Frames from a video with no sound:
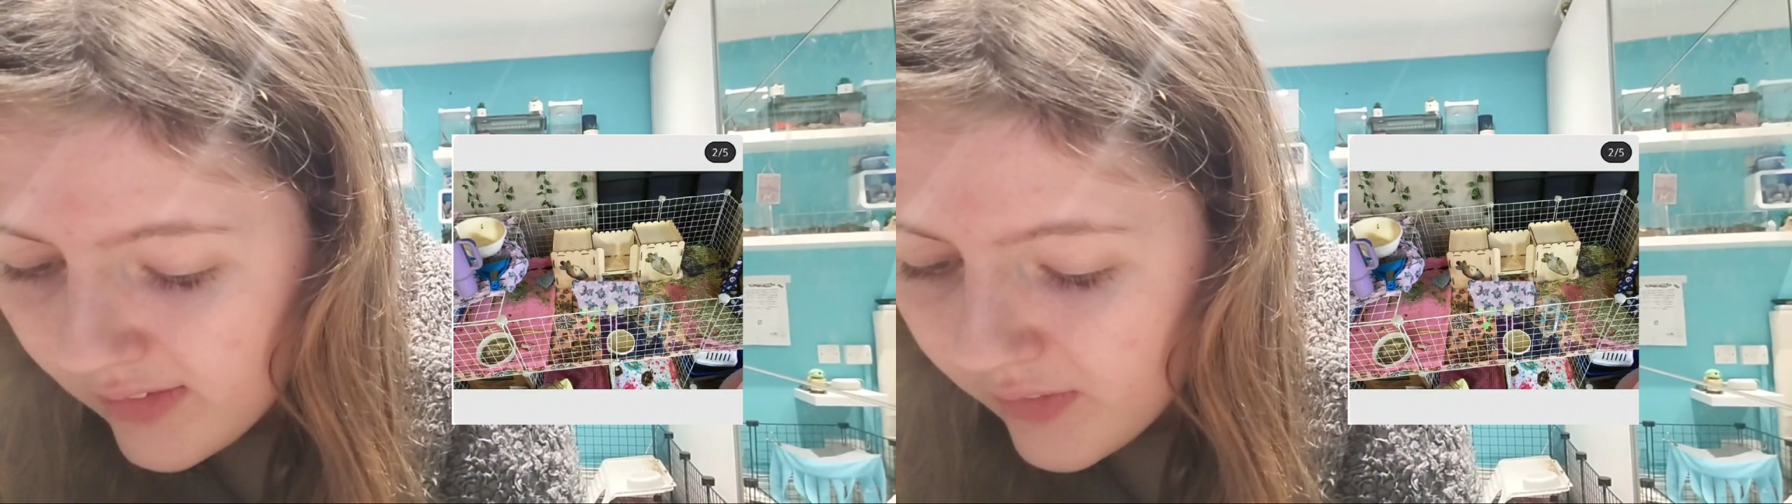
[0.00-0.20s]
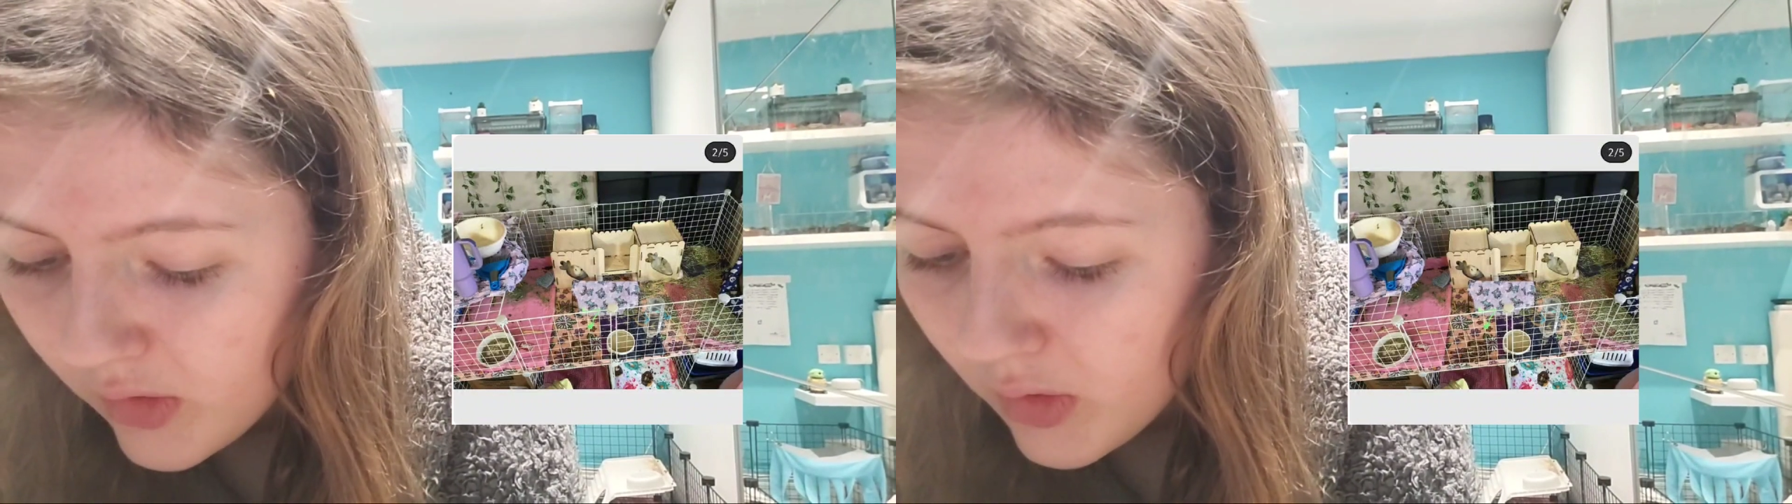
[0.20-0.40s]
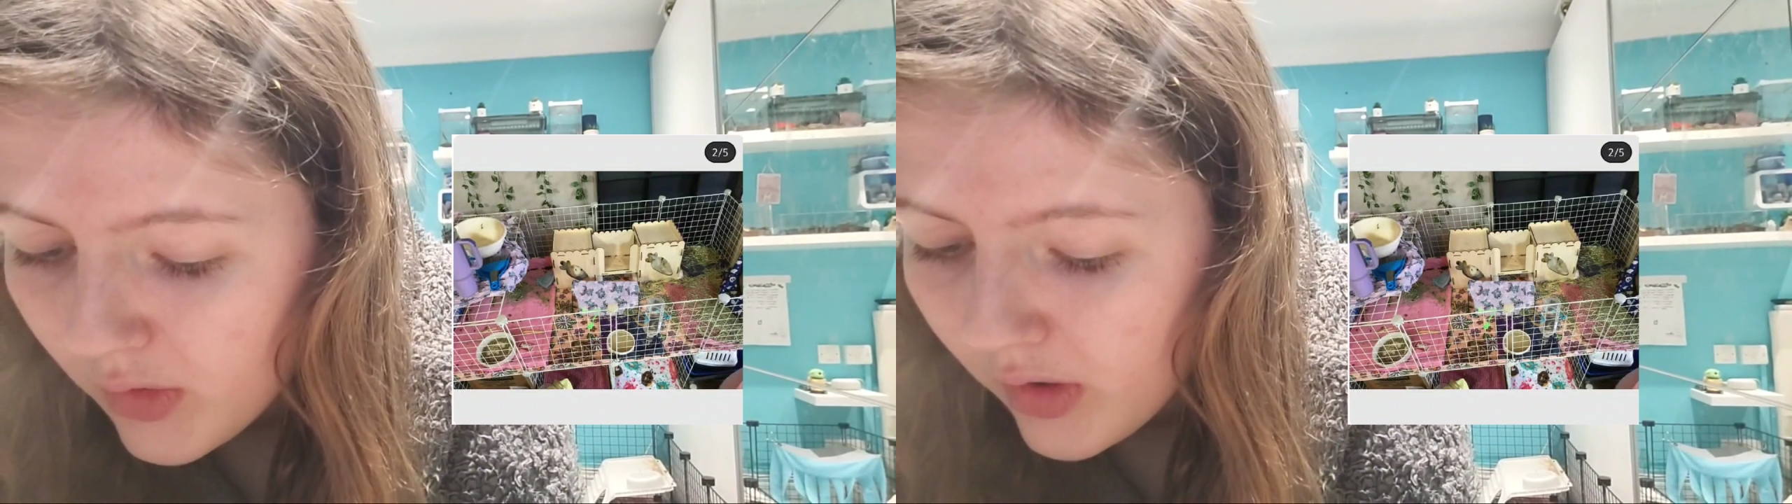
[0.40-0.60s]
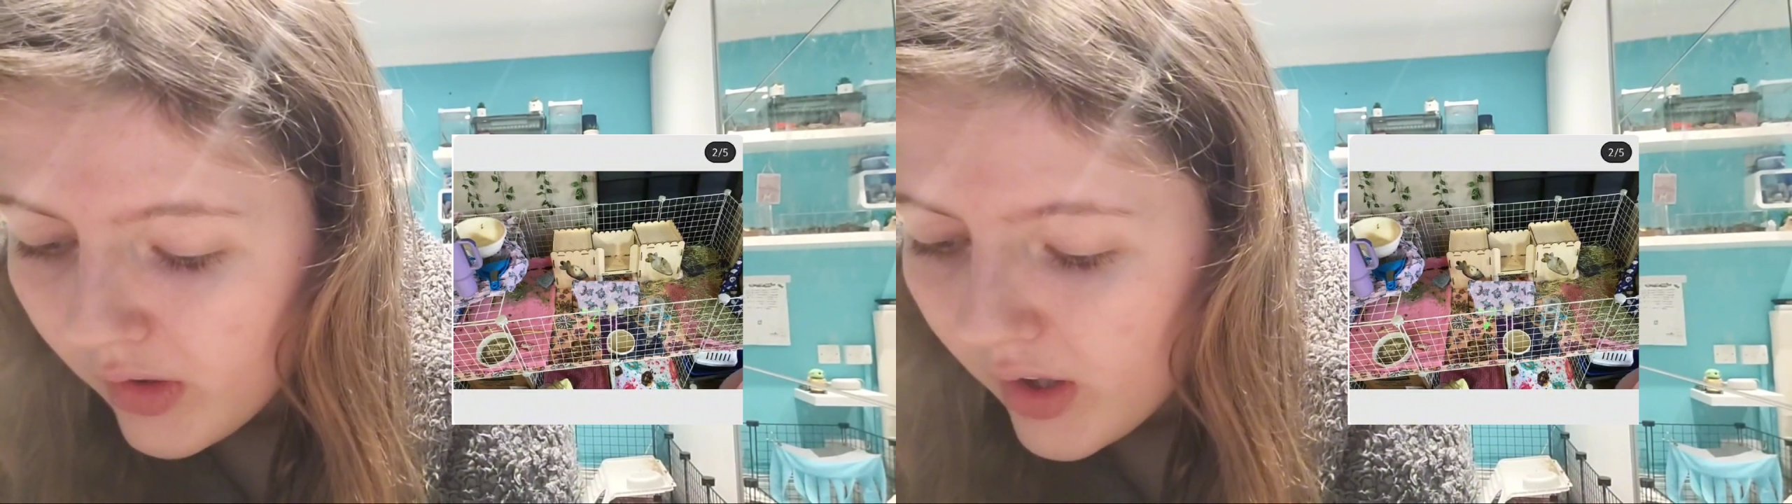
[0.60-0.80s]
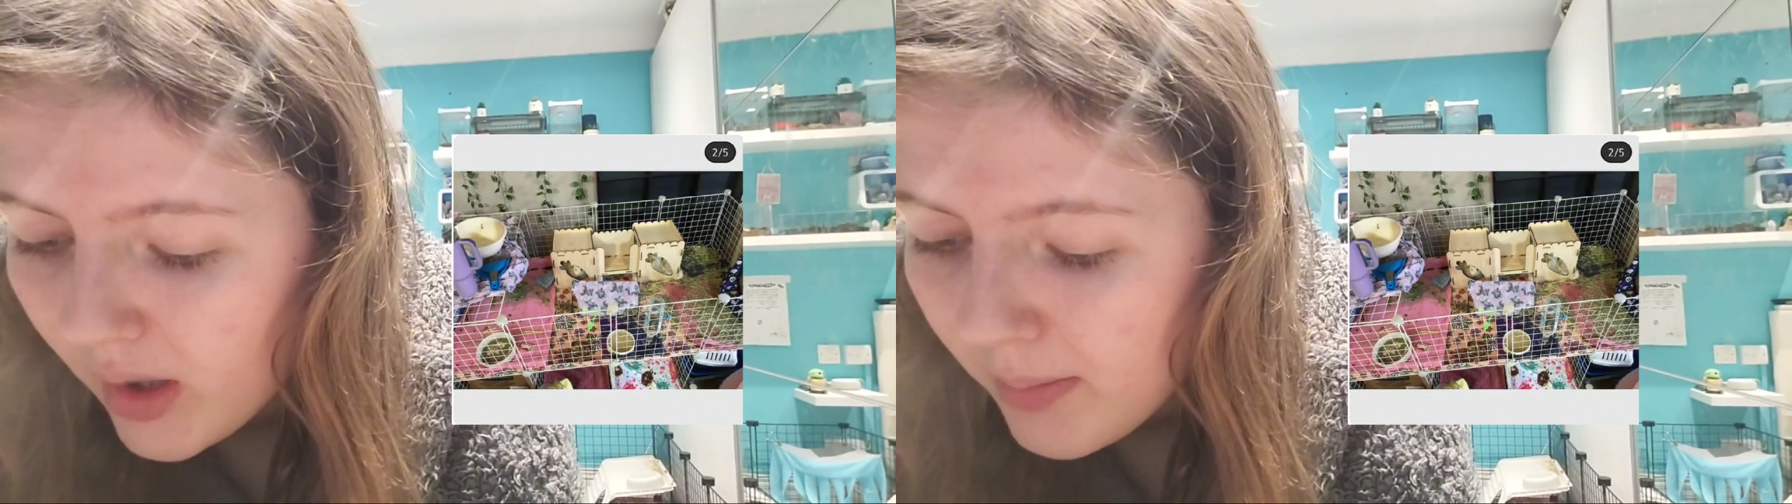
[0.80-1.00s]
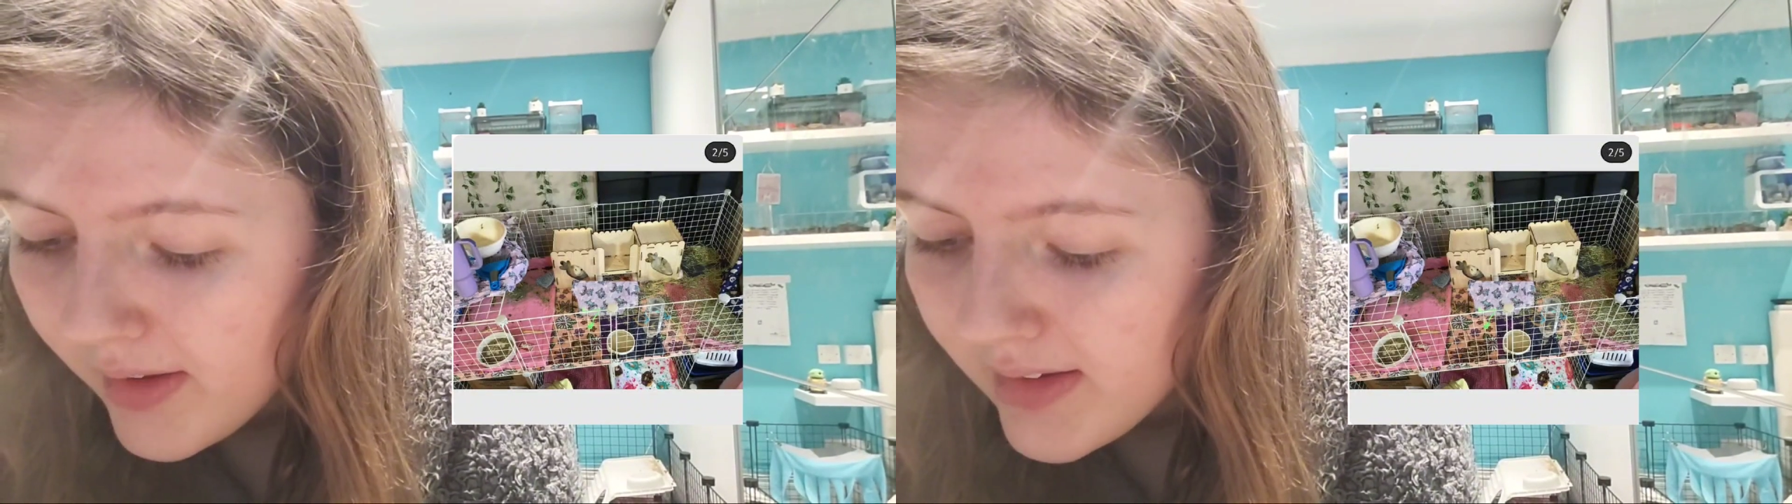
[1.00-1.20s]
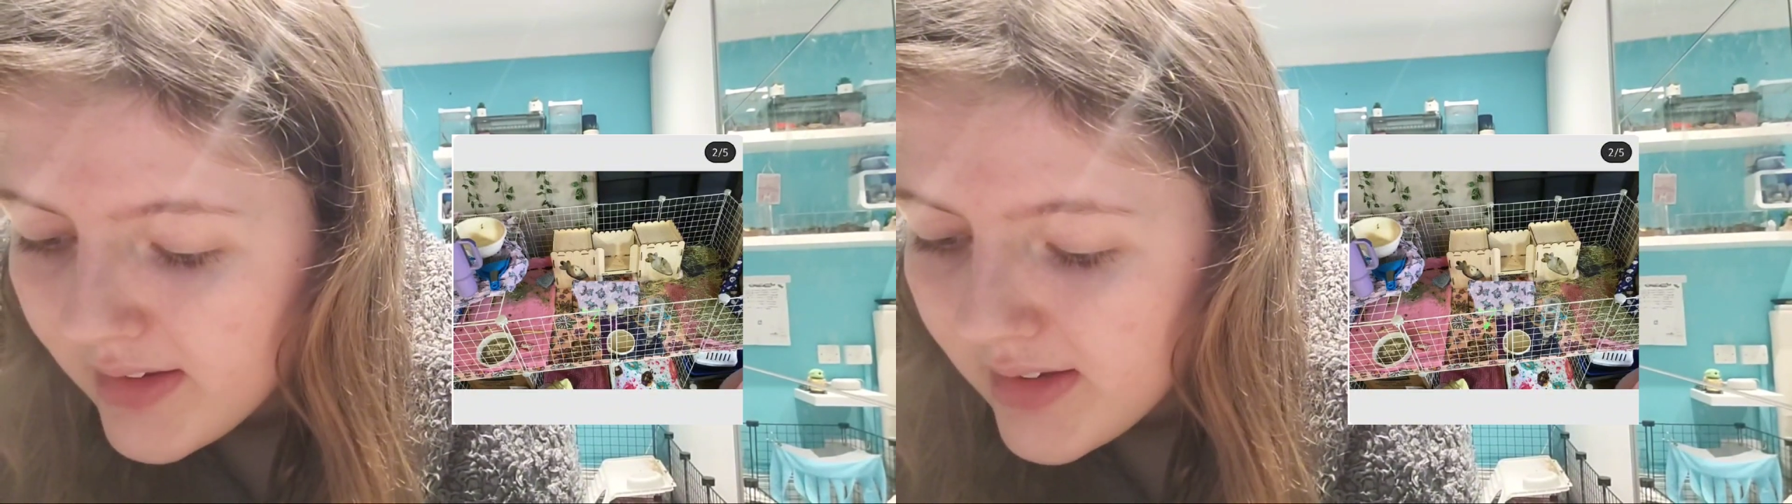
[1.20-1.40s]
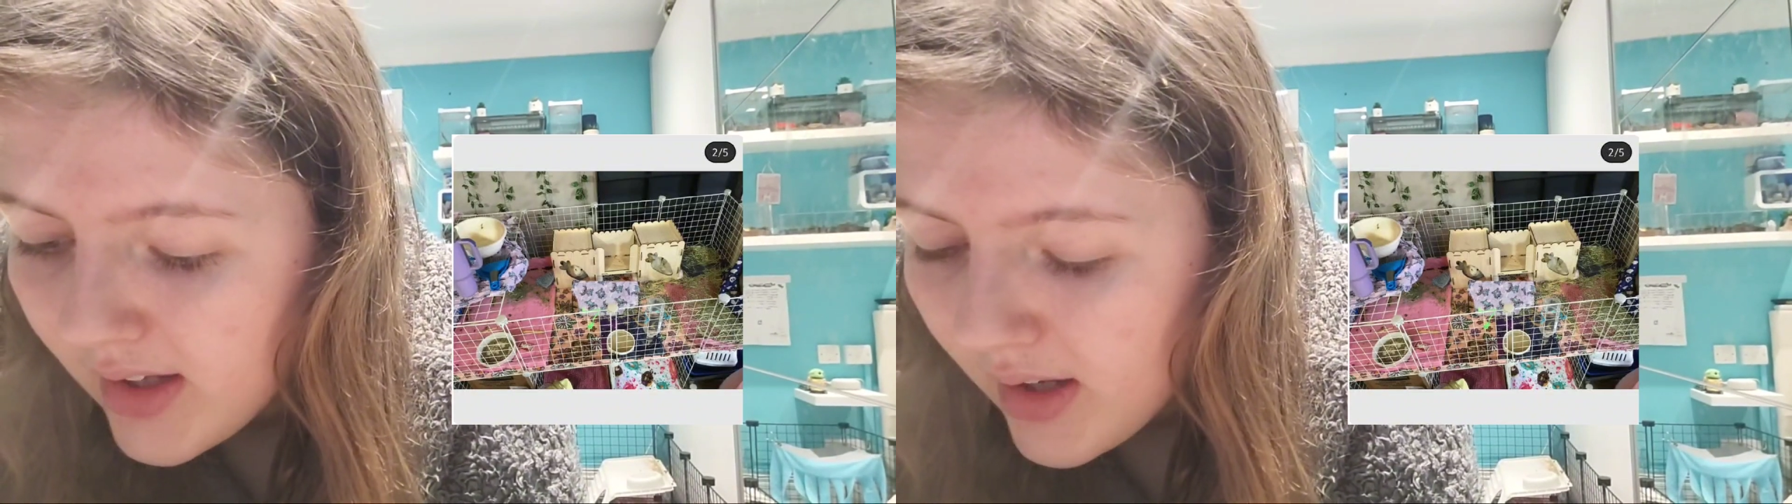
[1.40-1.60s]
the floor, not carpets,